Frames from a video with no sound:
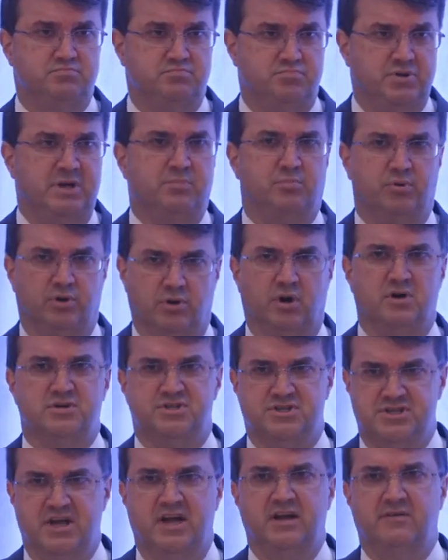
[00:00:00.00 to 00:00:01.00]
People are
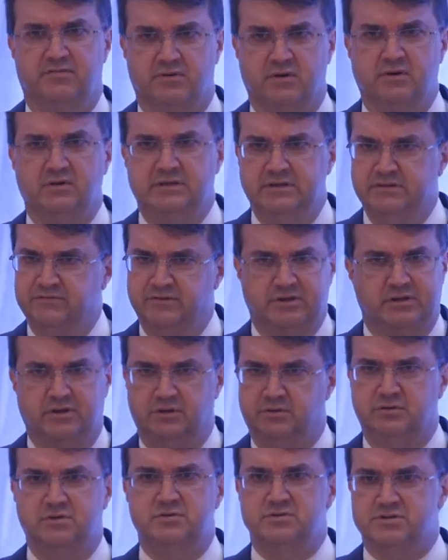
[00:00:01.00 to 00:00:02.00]
safer, even
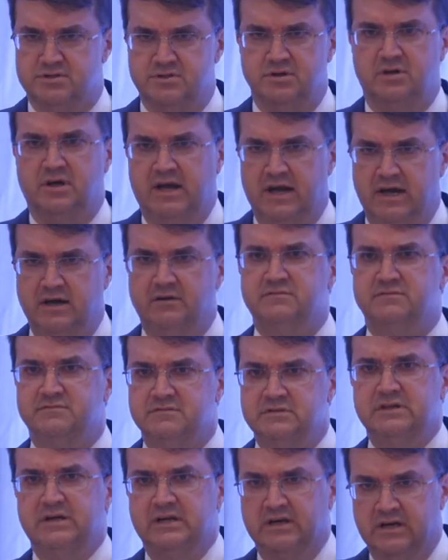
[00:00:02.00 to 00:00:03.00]
though you still have
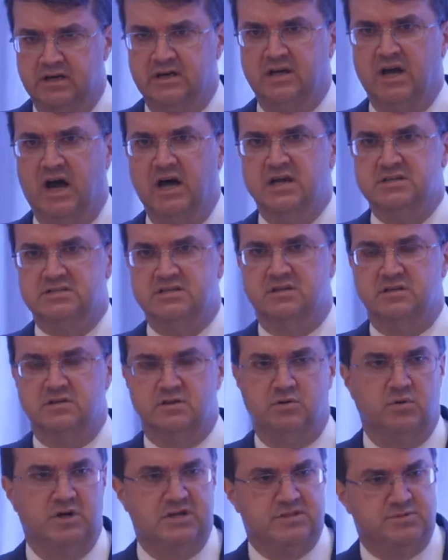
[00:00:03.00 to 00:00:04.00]
Gaza and
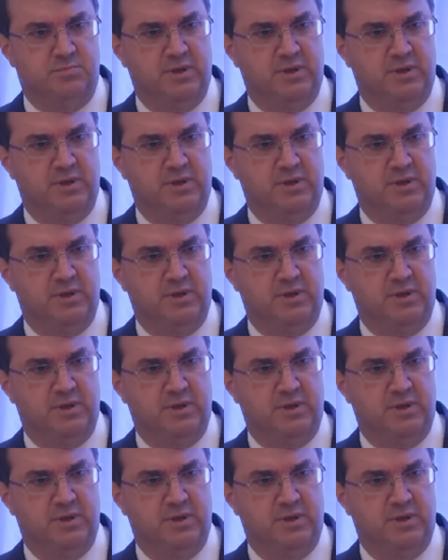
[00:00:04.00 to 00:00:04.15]
the West